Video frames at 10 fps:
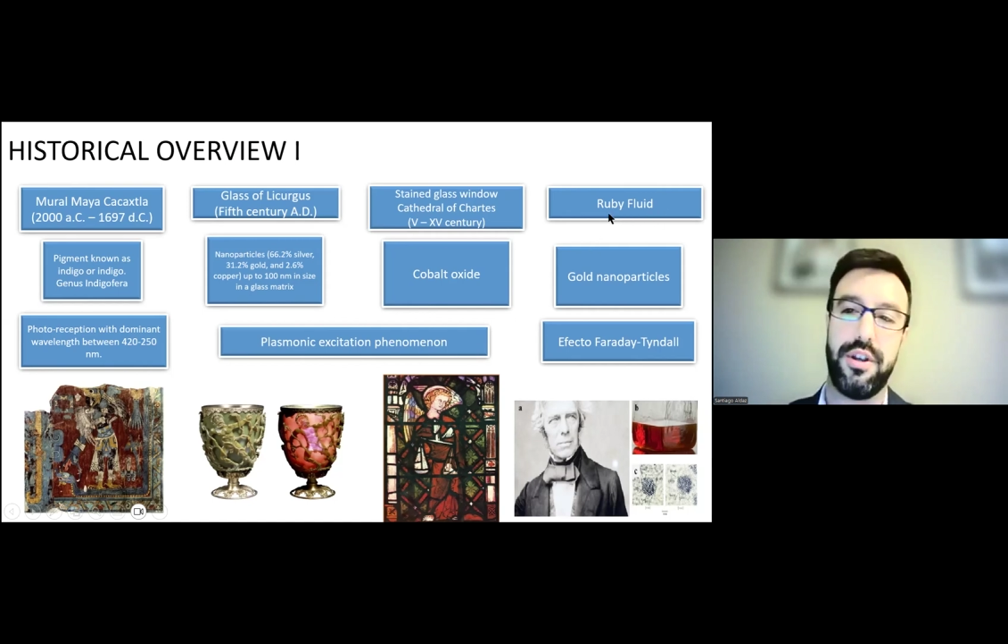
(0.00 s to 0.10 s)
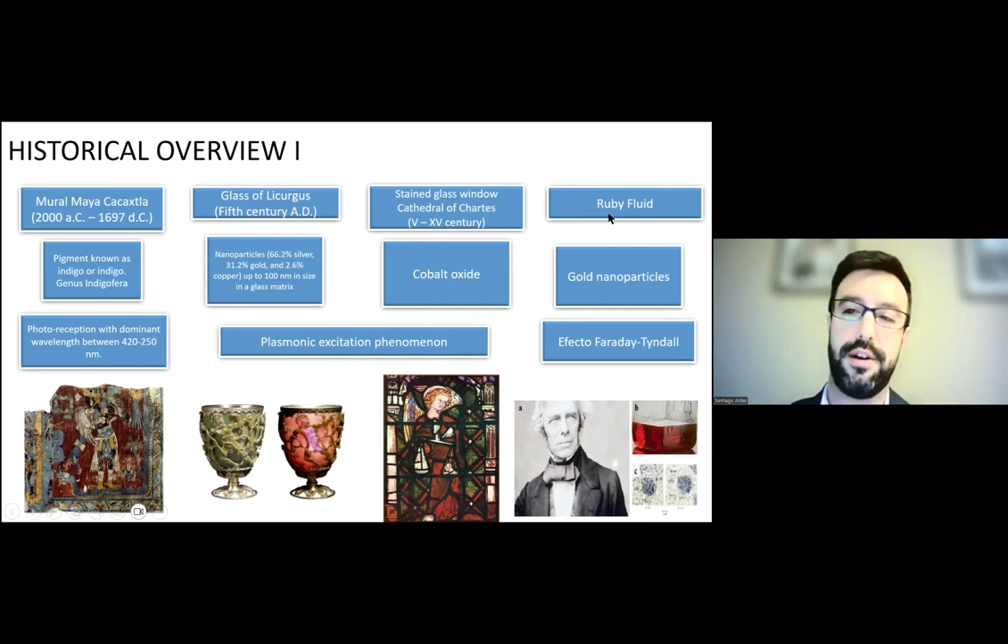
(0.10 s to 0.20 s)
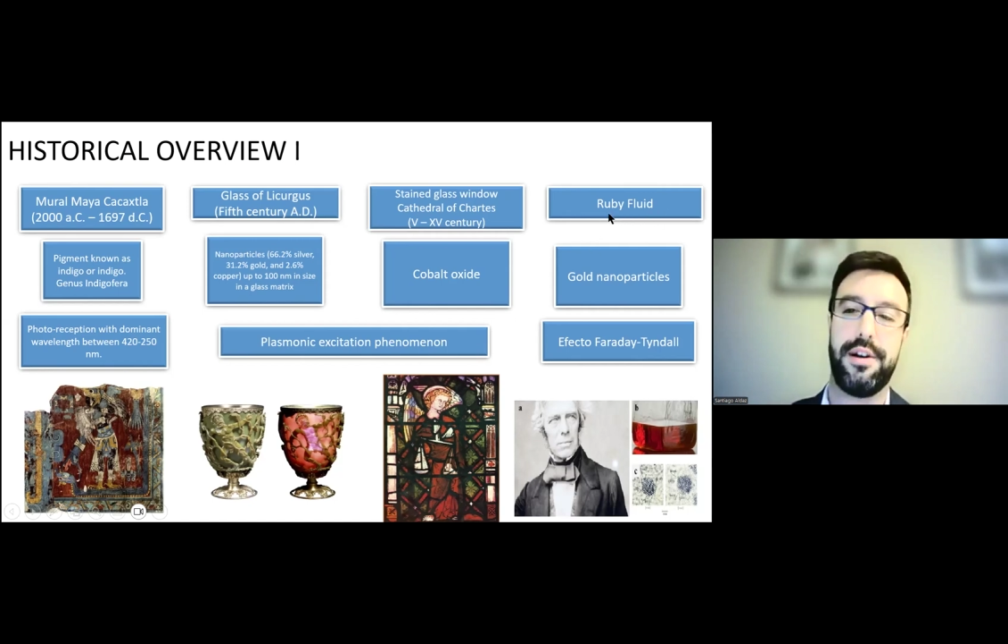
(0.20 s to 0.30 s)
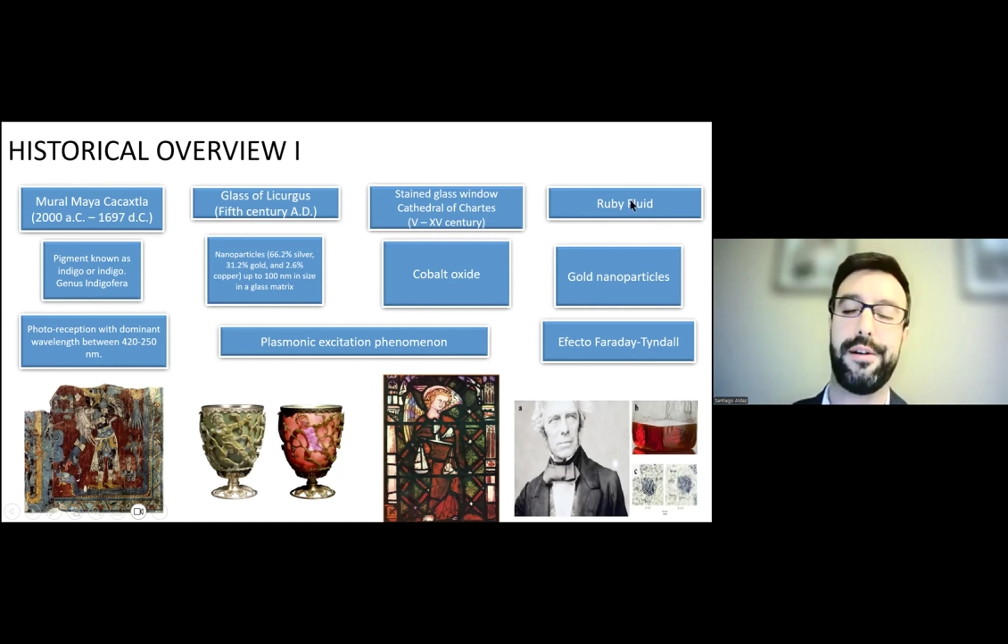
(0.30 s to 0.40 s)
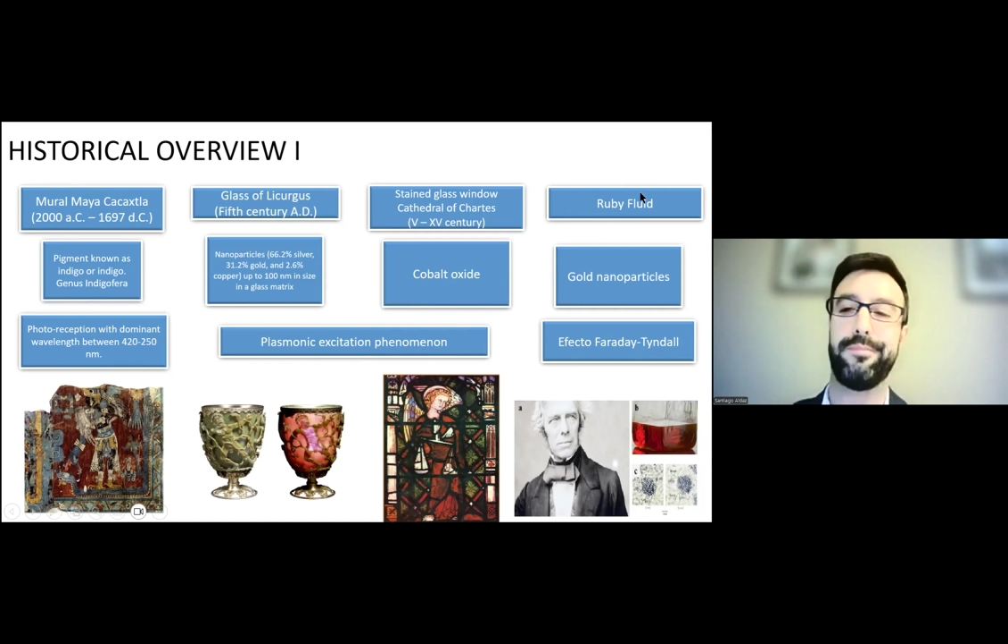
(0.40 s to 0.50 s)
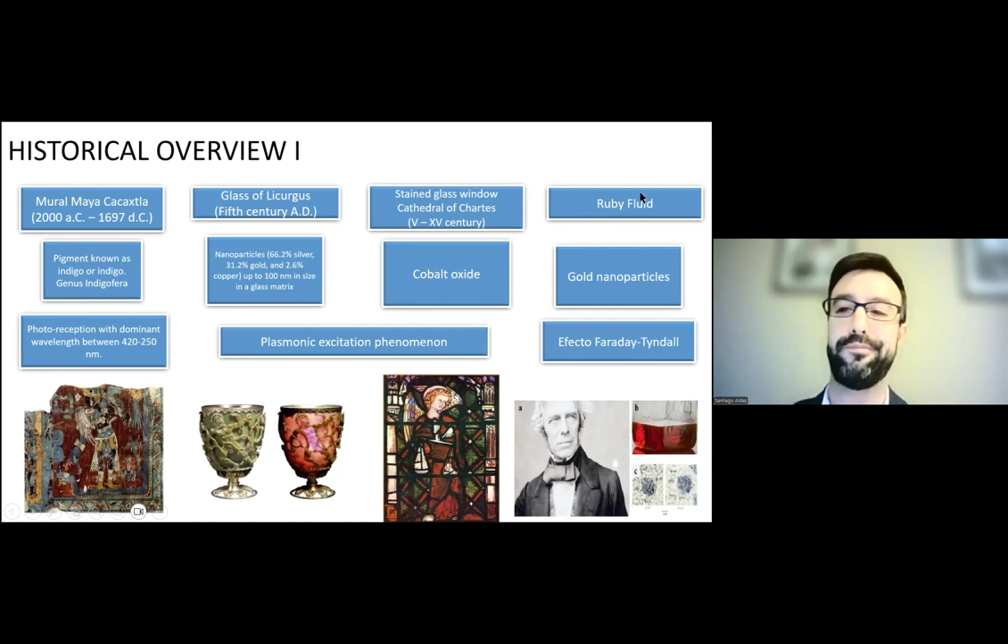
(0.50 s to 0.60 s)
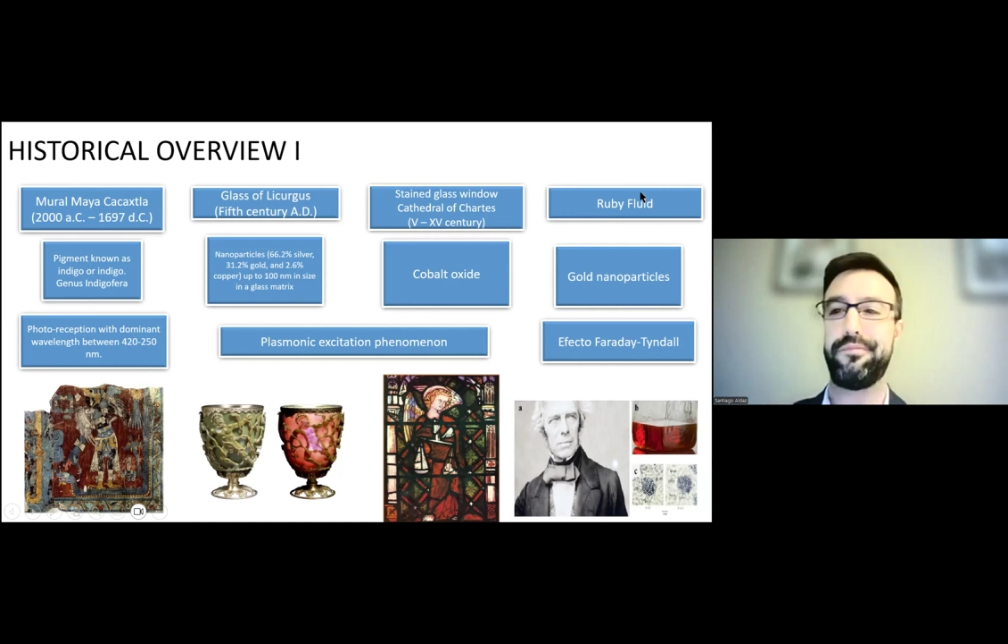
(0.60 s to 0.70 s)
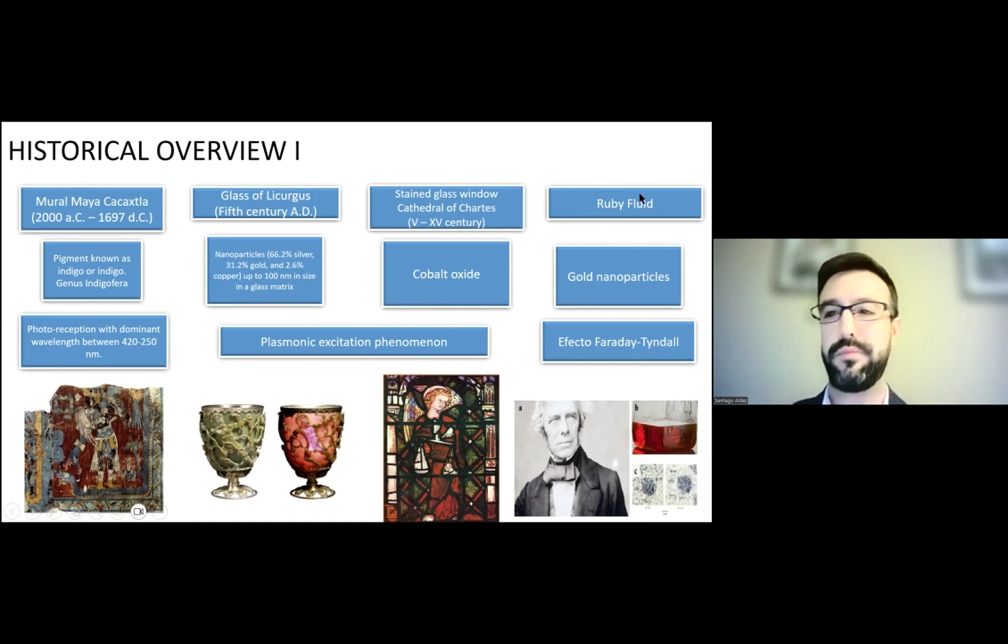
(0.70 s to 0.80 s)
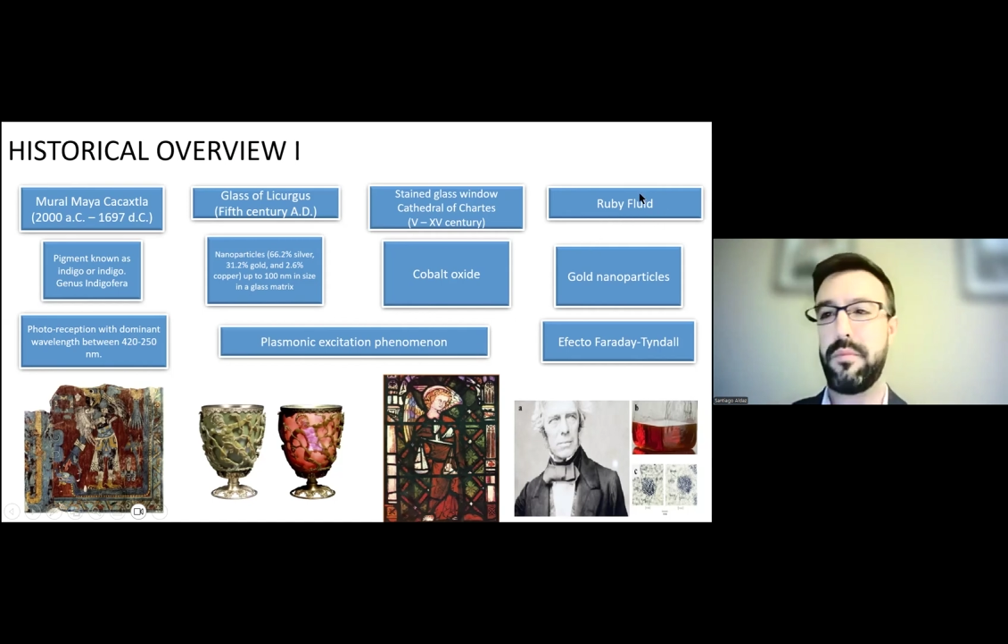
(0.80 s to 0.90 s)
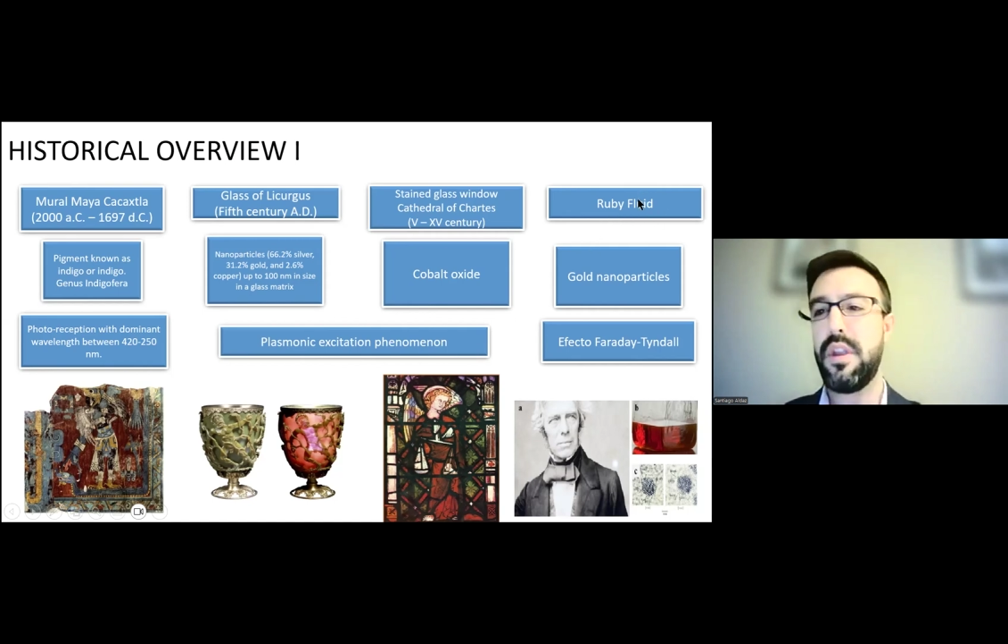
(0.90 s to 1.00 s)

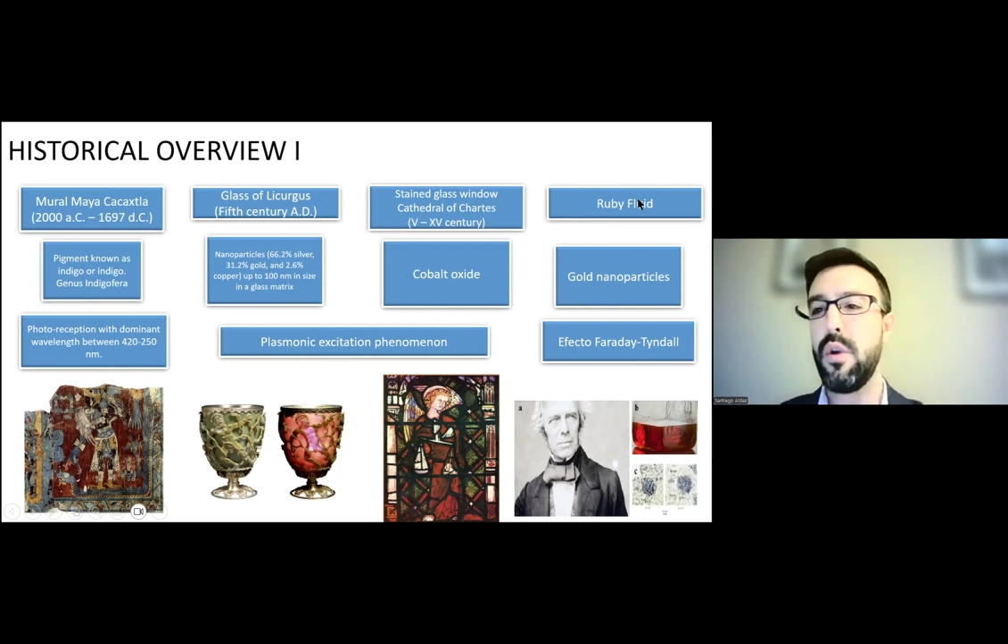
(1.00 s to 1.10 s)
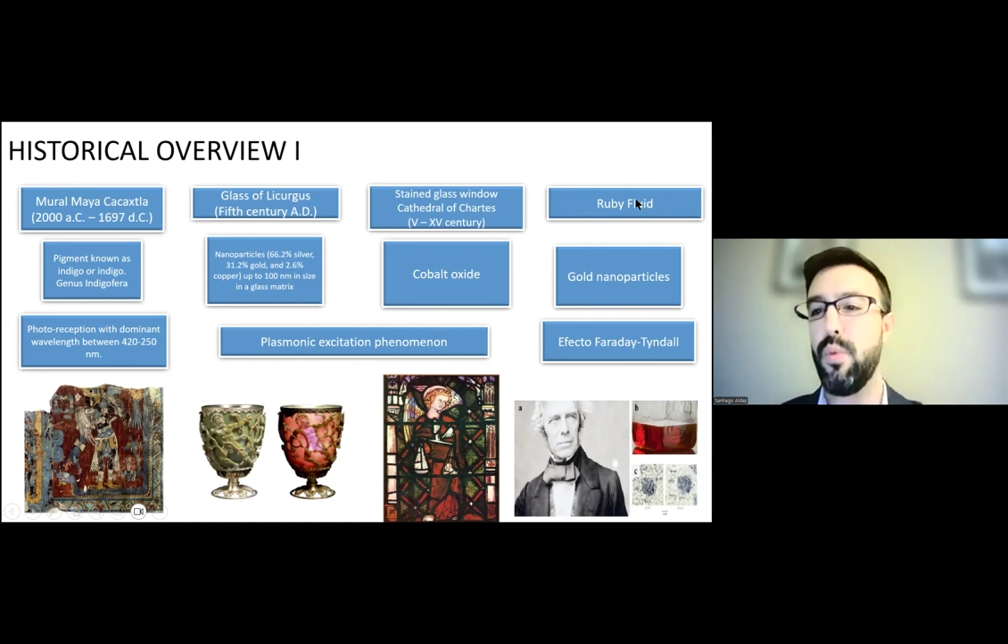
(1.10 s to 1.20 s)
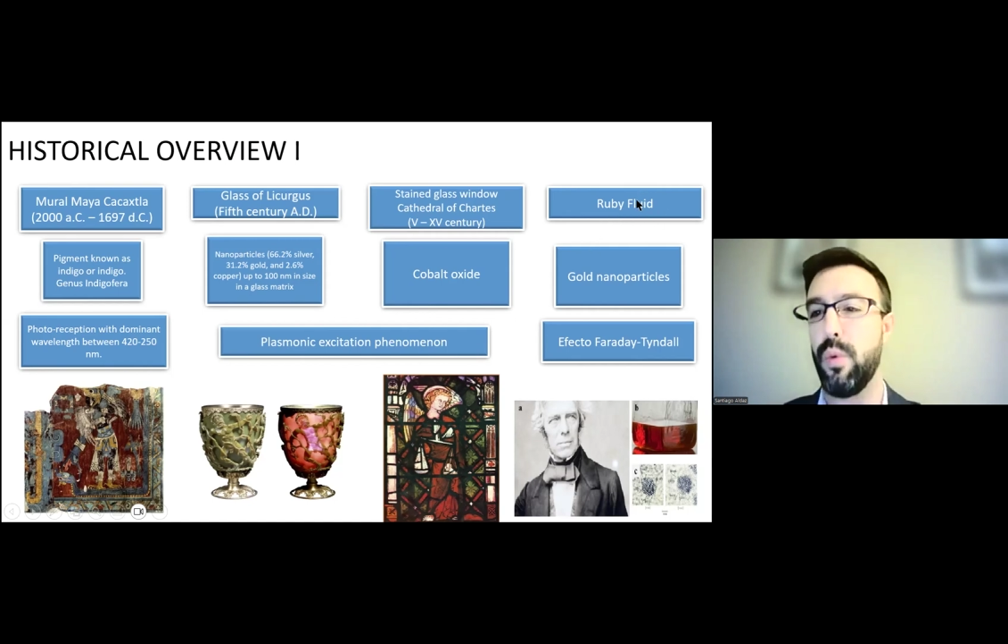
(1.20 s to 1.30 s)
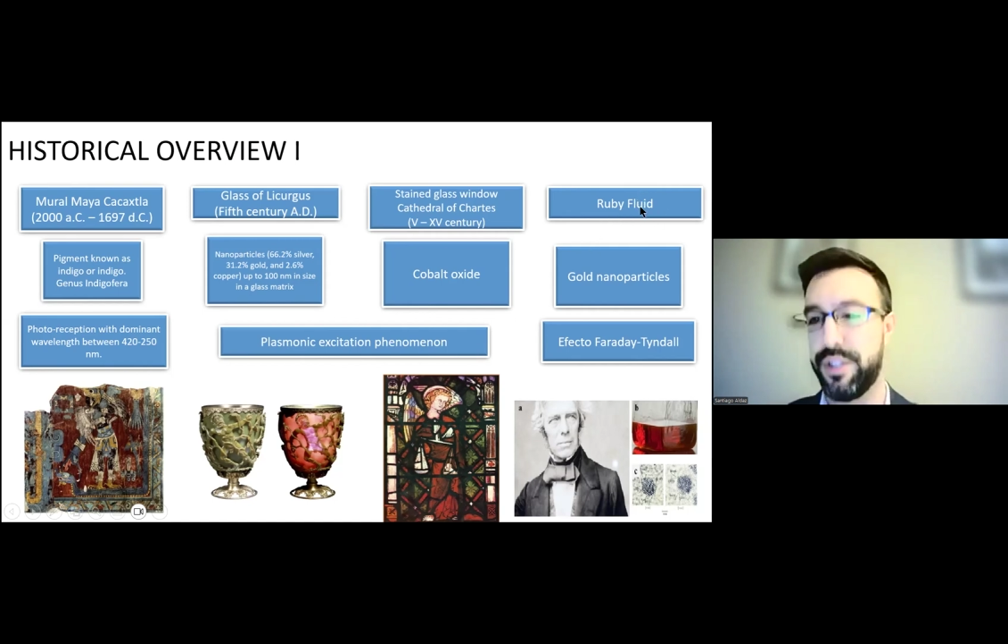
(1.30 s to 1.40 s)
was